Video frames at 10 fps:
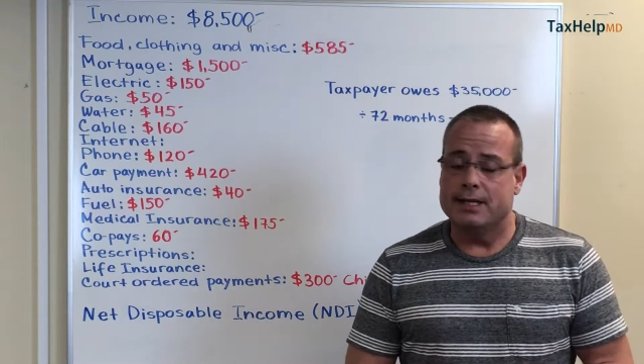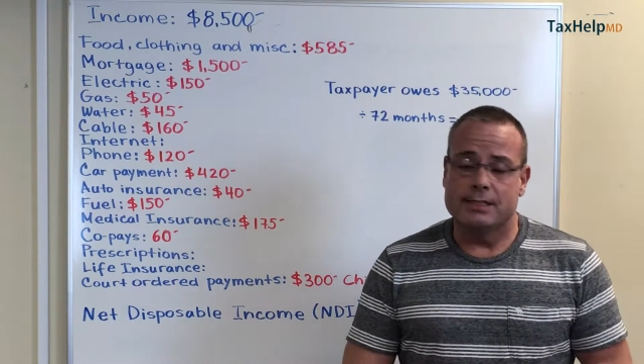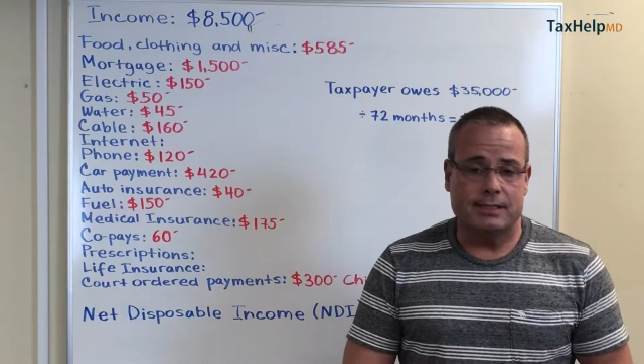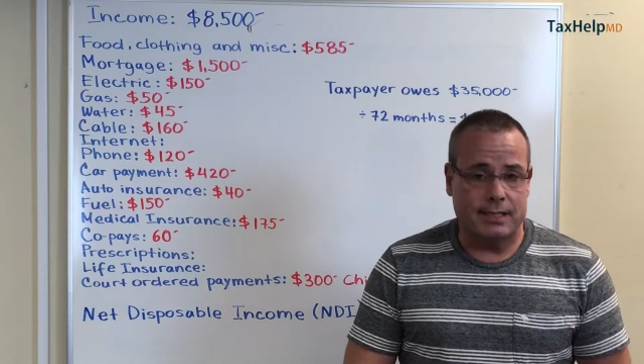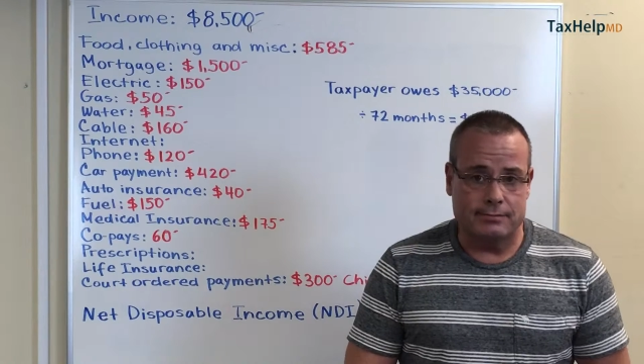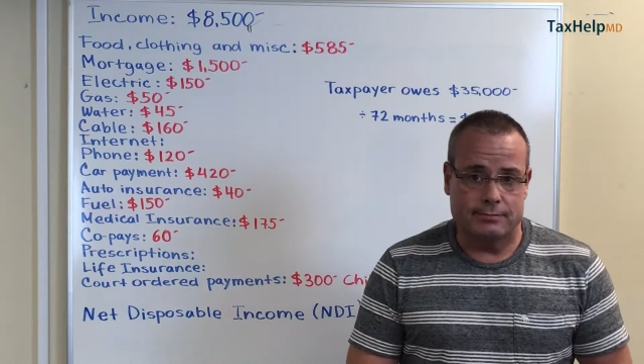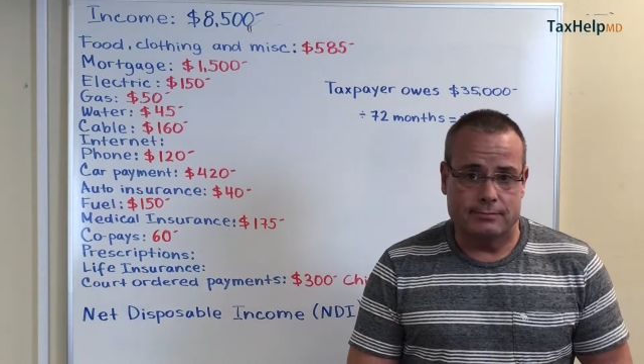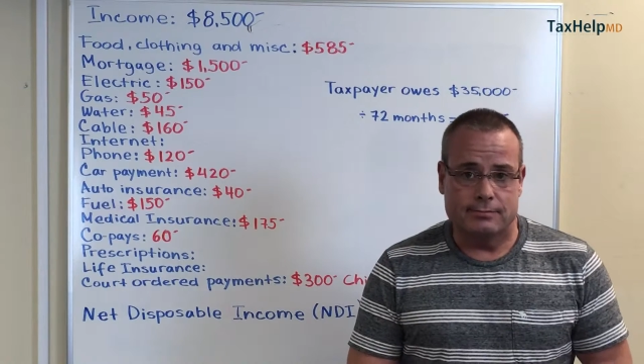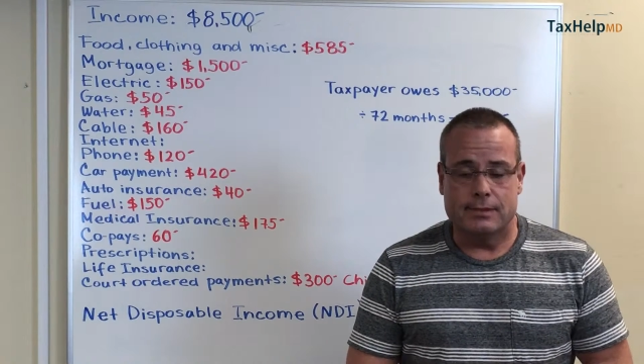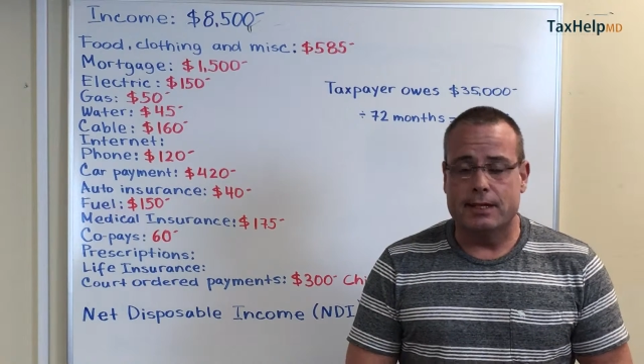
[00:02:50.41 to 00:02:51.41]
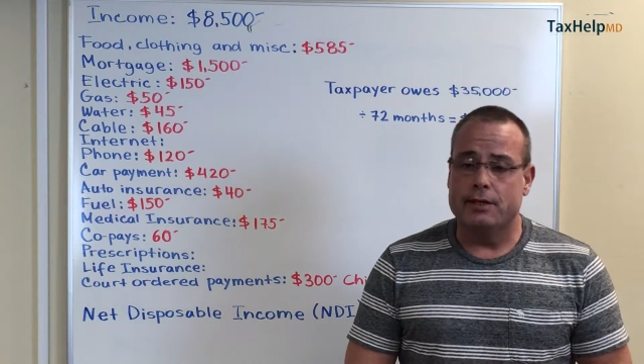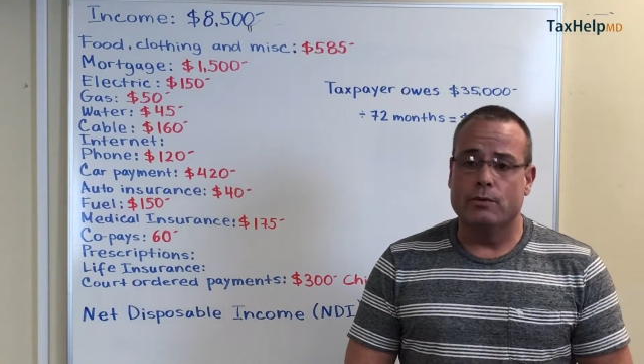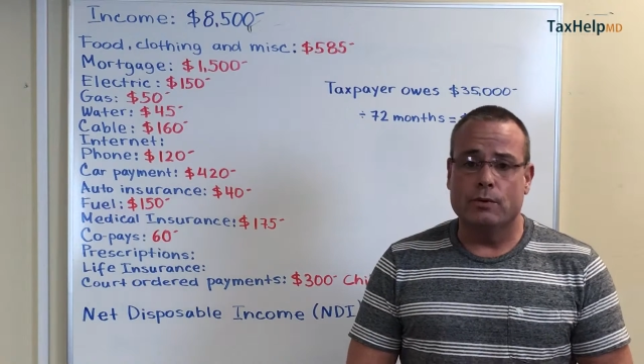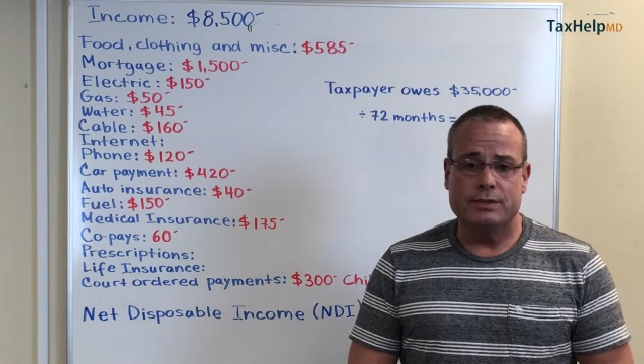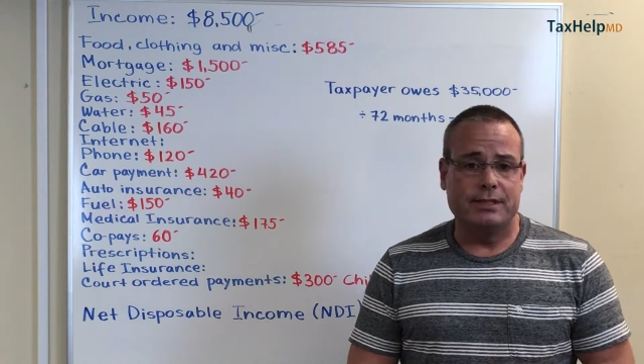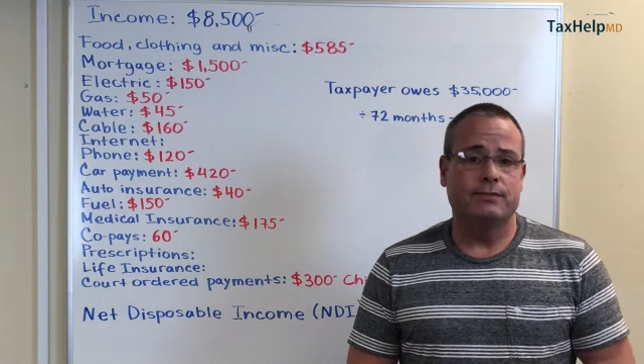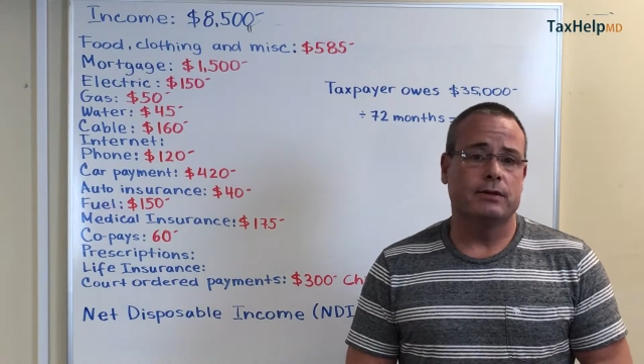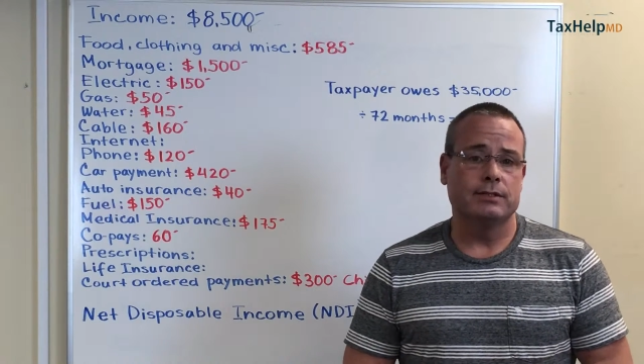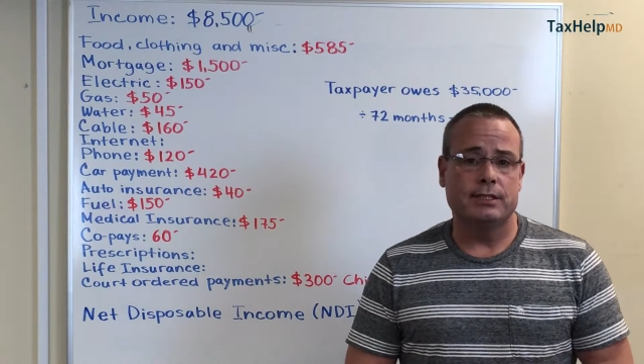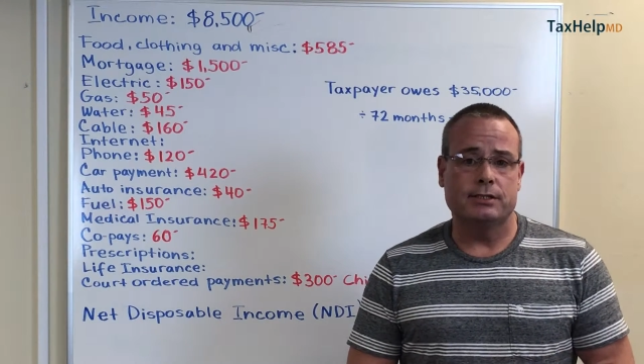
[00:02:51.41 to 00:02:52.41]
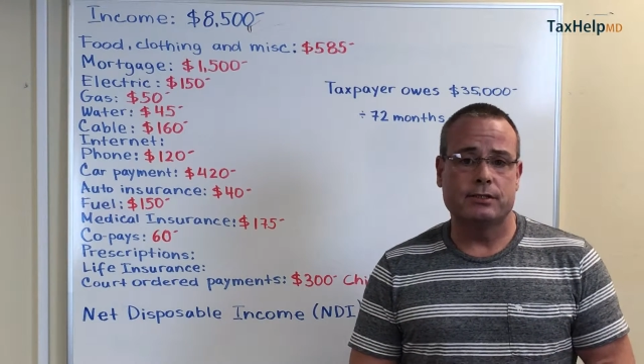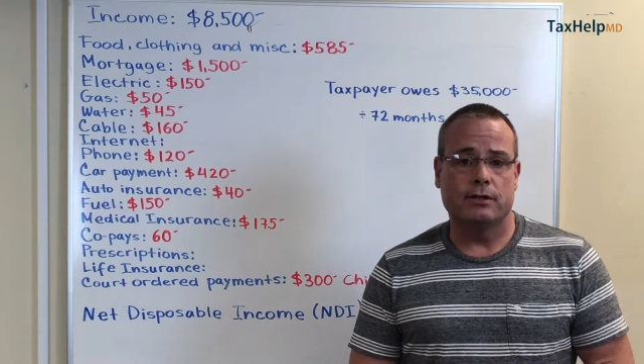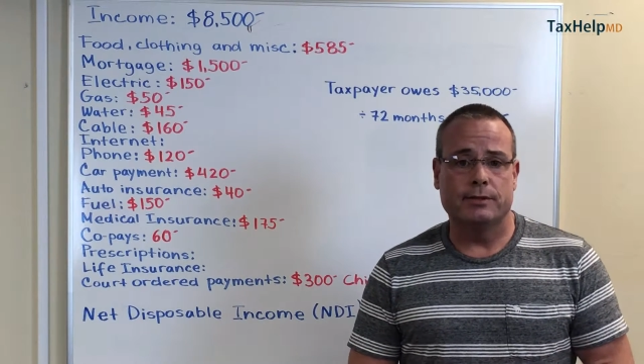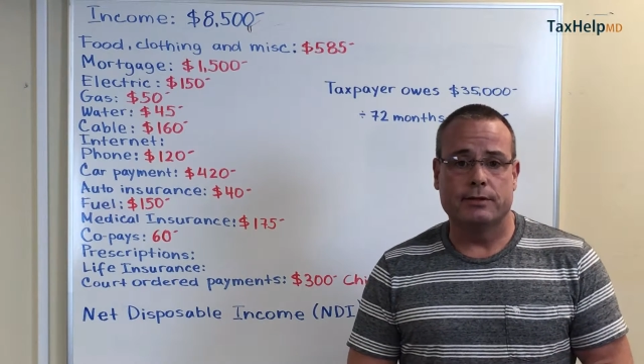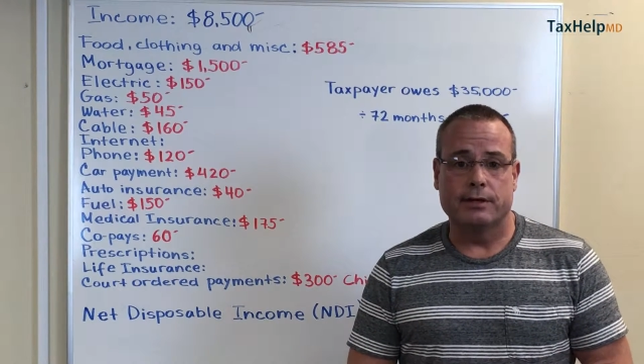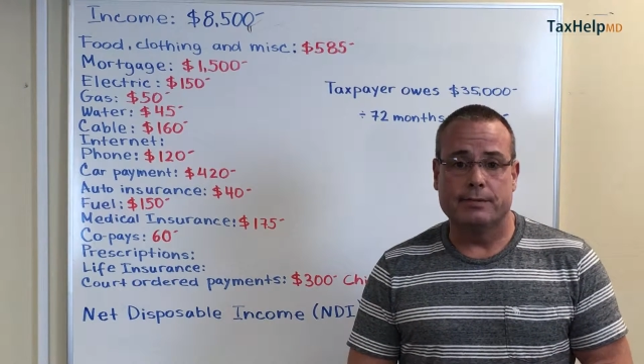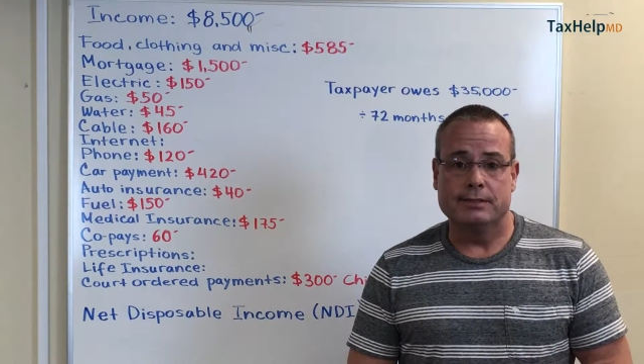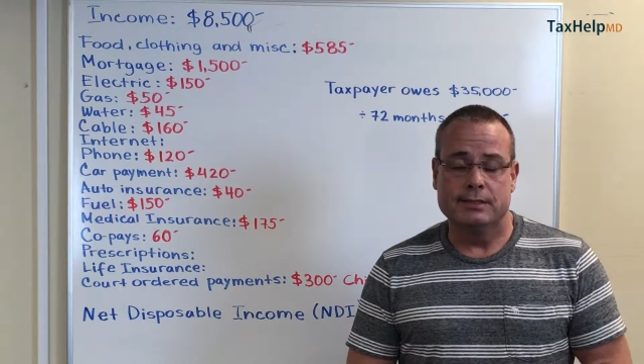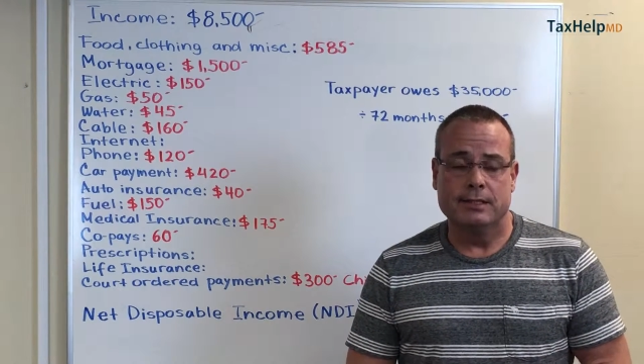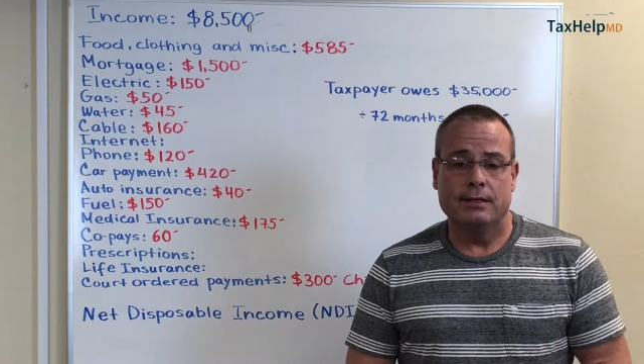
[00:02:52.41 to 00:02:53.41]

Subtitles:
That's it. And you won't default the installment agreement.